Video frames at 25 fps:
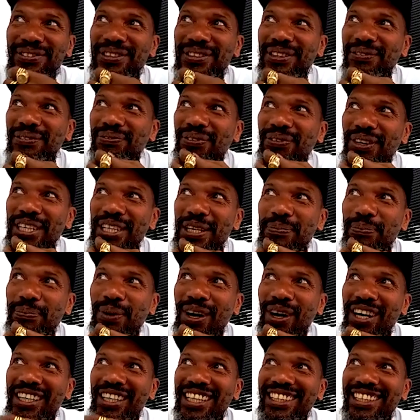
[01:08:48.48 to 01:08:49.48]
funny part
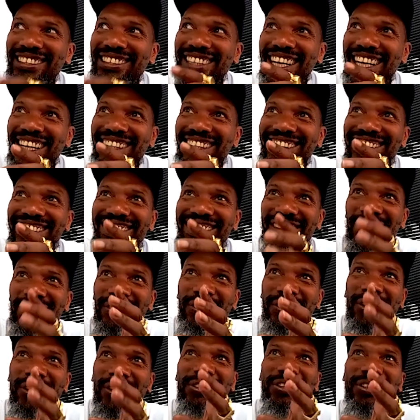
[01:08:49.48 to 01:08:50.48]
is that
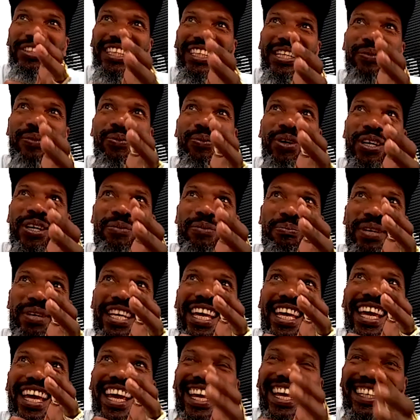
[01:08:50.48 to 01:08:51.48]
because you didn't want to be
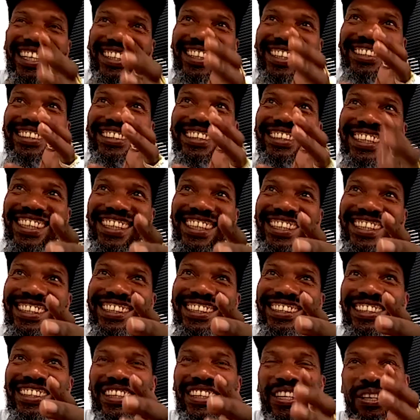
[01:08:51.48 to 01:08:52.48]
in the scene,
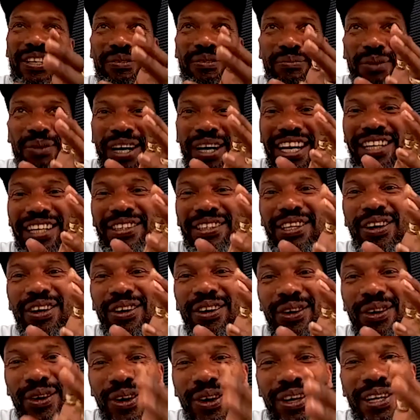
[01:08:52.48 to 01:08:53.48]
but in the
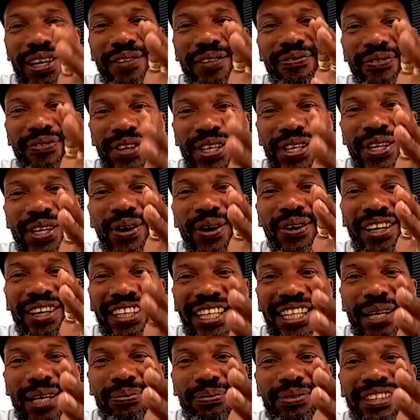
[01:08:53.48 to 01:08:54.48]
early video
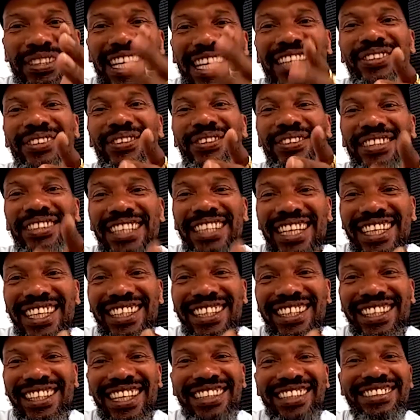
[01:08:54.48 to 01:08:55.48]
clips that you did,
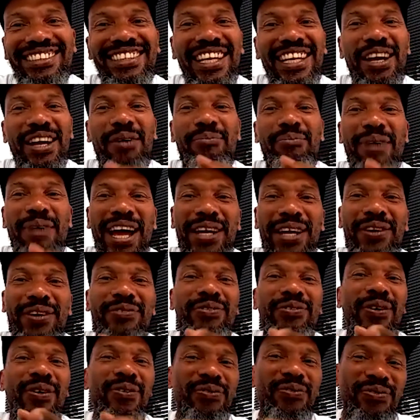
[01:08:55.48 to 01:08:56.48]
let's say a
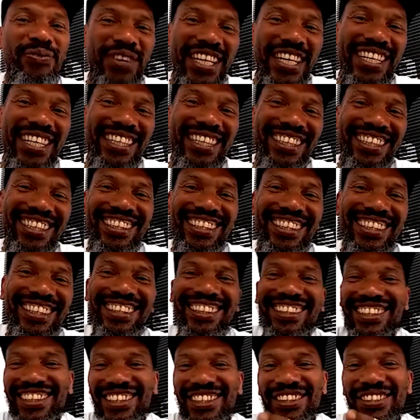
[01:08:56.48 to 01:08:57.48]
microphone feed,
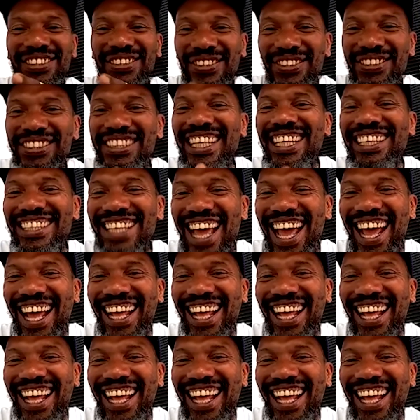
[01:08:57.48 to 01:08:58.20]
you did that.